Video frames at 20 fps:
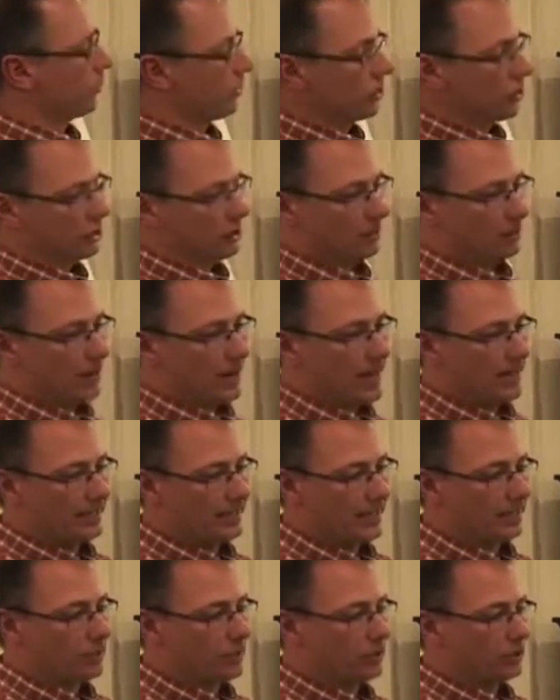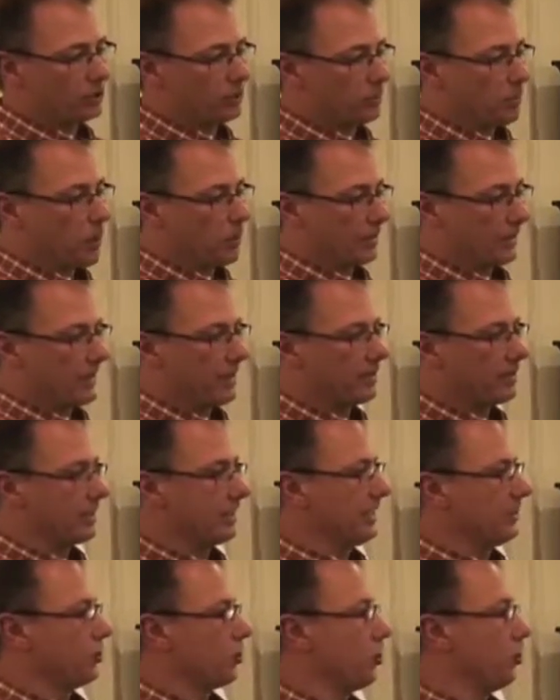which is a brand name, or it's a
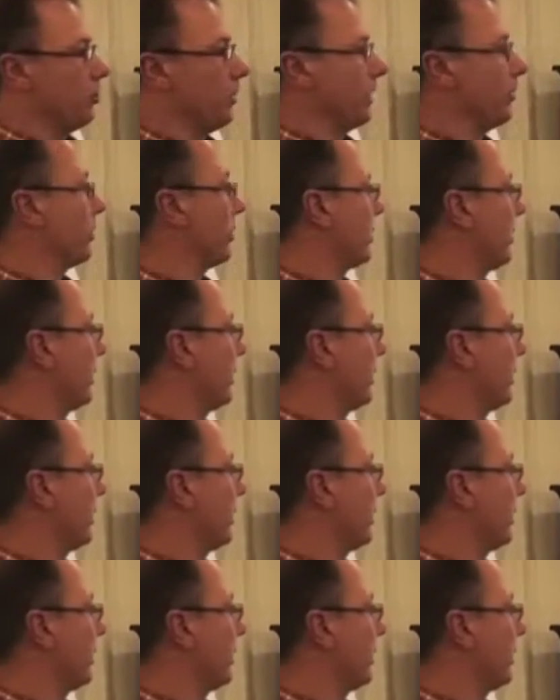polyethylene tubing with